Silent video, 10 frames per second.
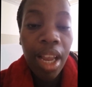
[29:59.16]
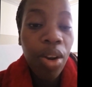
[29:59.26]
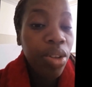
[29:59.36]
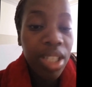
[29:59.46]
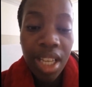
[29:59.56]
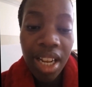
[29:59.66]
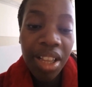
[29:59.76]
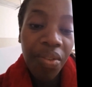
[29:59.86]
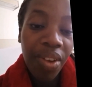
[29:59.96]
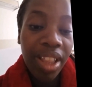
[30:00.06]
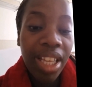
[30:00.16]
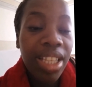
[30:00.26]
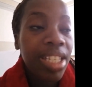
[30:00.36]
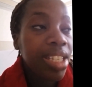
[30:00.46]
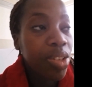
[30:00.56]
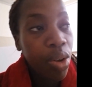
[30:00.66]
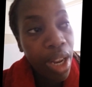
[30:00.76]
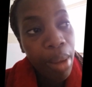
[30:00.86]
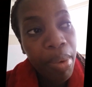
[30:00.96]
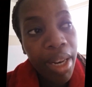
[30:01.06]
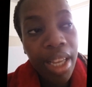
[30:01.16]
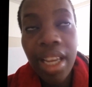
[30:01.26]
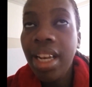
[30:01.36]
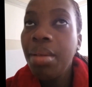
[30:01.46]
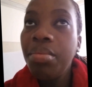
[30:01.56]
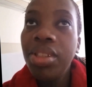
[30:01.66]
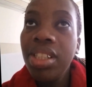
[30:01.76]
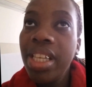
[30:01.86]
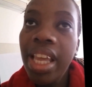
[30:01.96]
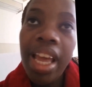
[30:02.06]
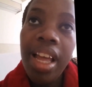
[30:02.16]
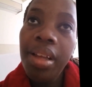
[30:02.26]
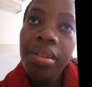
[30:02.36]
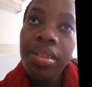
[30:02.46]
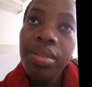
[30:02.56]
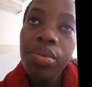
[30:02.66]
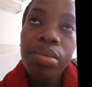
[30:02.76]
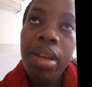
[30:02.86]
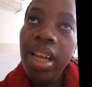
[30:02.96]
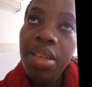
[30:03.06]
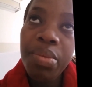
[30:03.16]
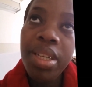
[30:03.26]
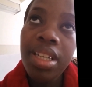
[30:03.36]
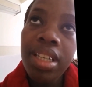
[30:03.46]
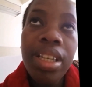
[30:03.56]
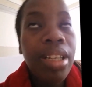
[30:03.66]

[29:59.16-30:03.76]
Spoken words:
And considering the fact that this is all happening and I'm just here with my husband,